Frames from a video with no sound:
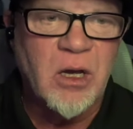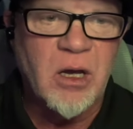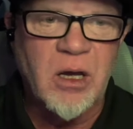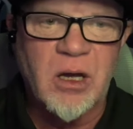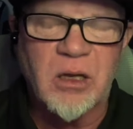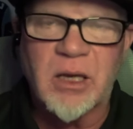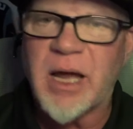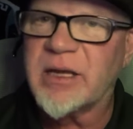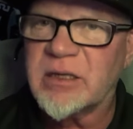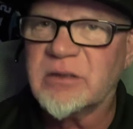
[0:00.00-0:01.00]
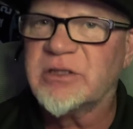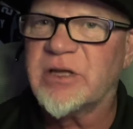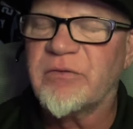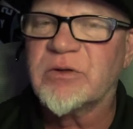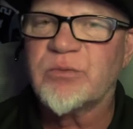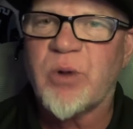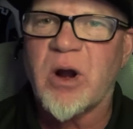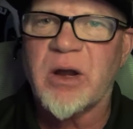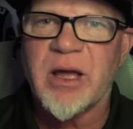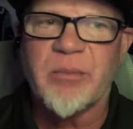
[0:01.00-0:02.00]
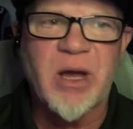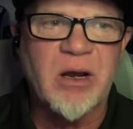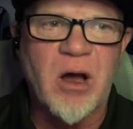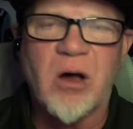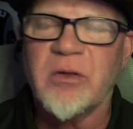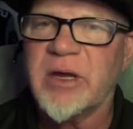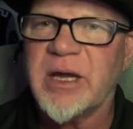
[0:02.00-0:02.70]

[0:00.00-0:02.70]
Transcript: uh, a lot of stuff was brought out about all the